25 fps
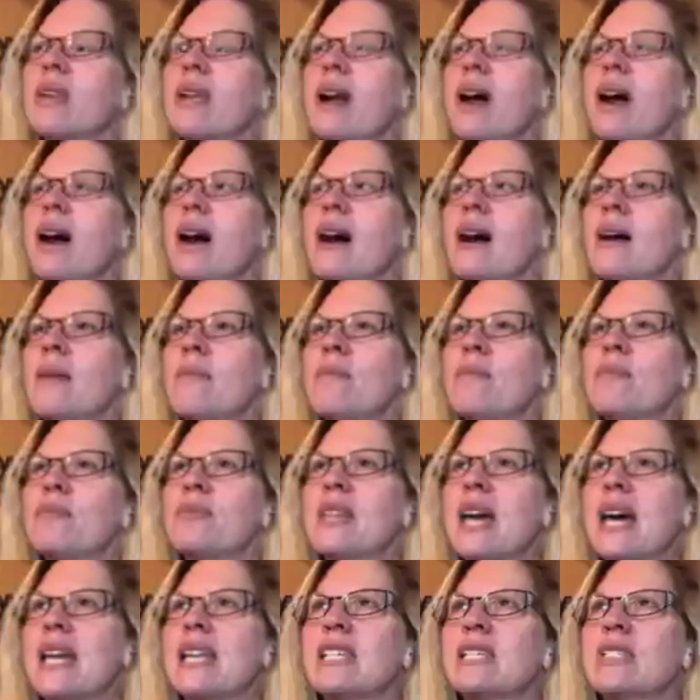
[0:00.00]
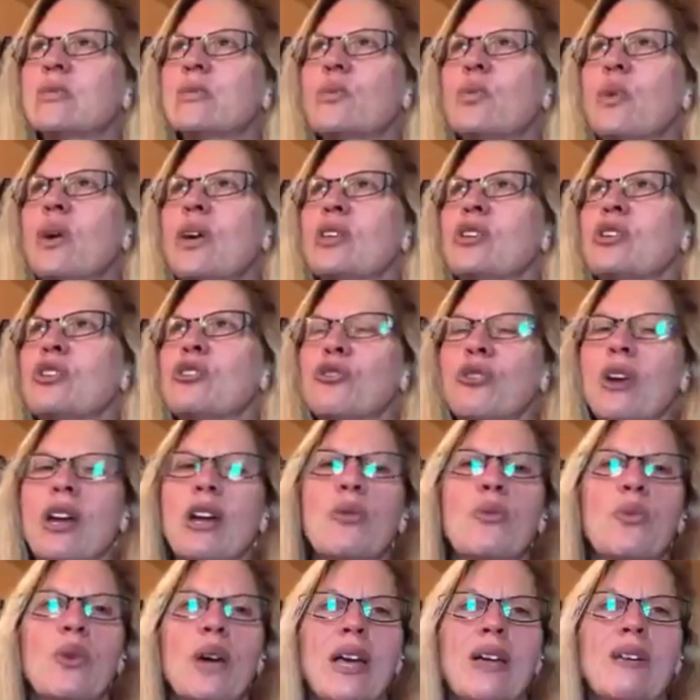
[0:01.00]
That is one
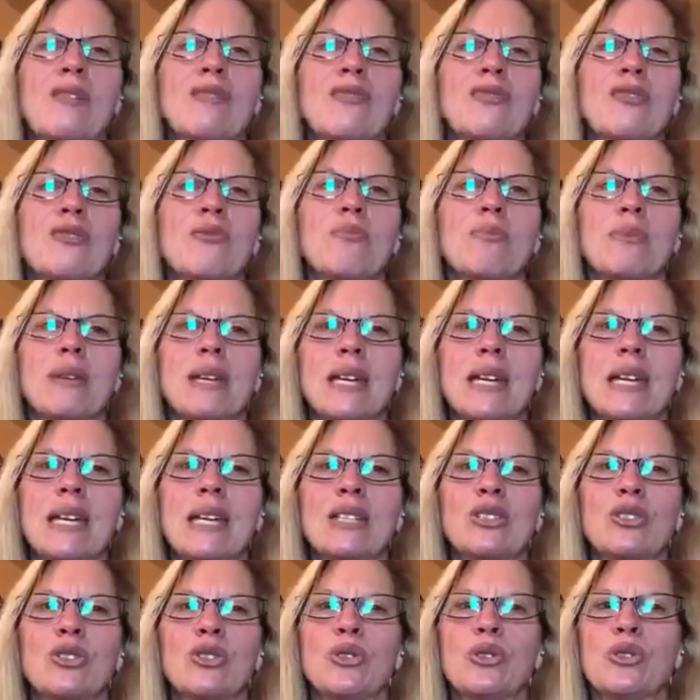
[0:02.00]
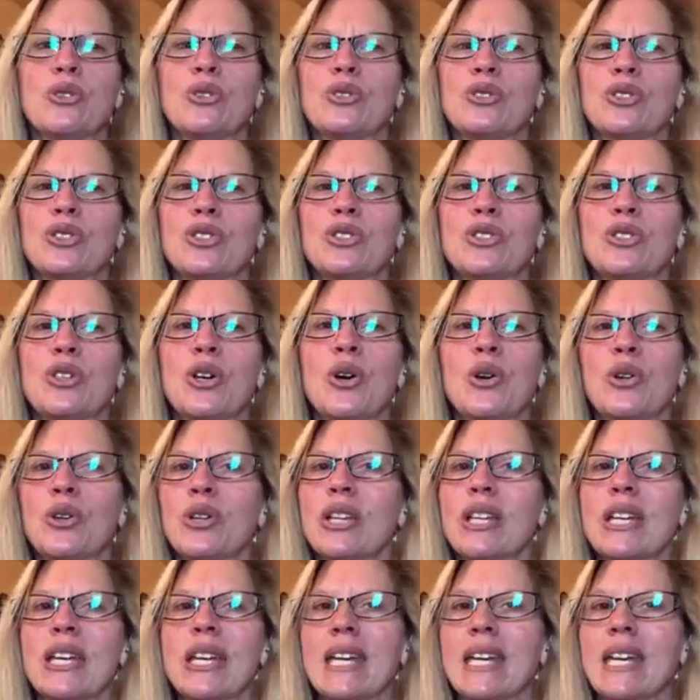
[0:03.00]
great way for me to just
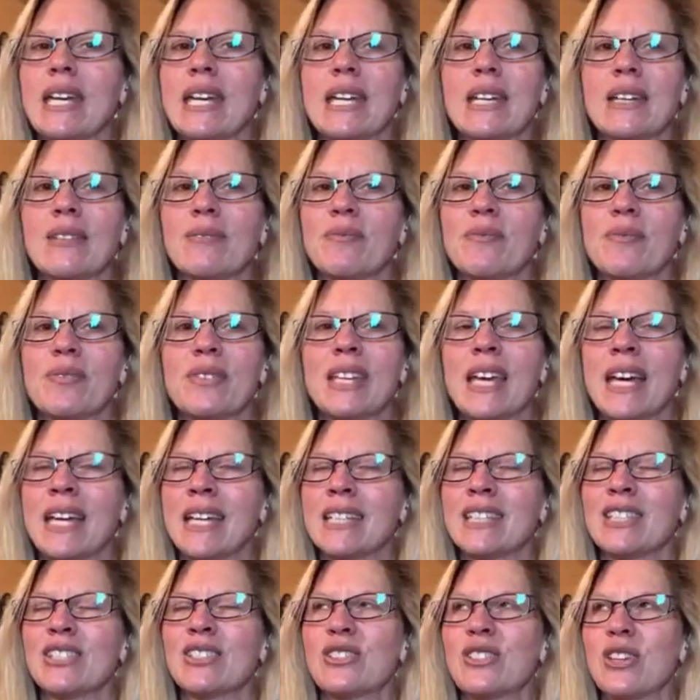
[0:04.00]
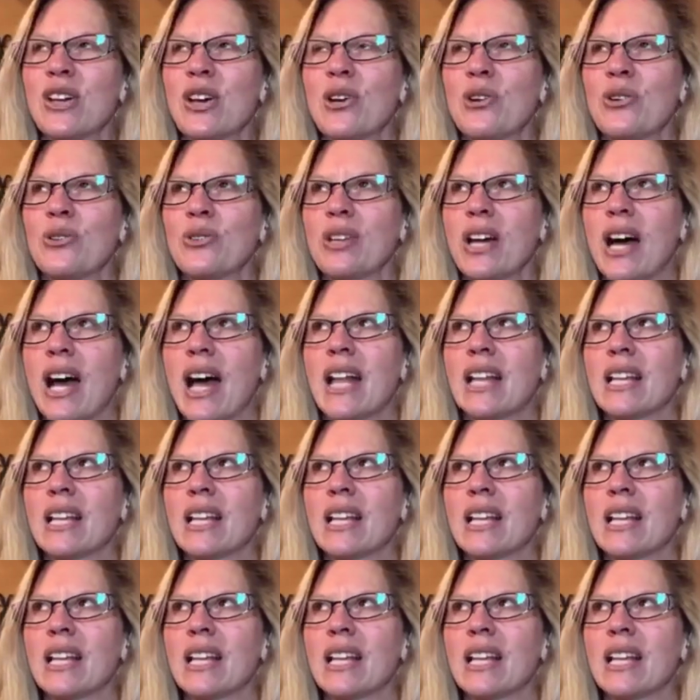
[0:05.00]
totally get in the zone. I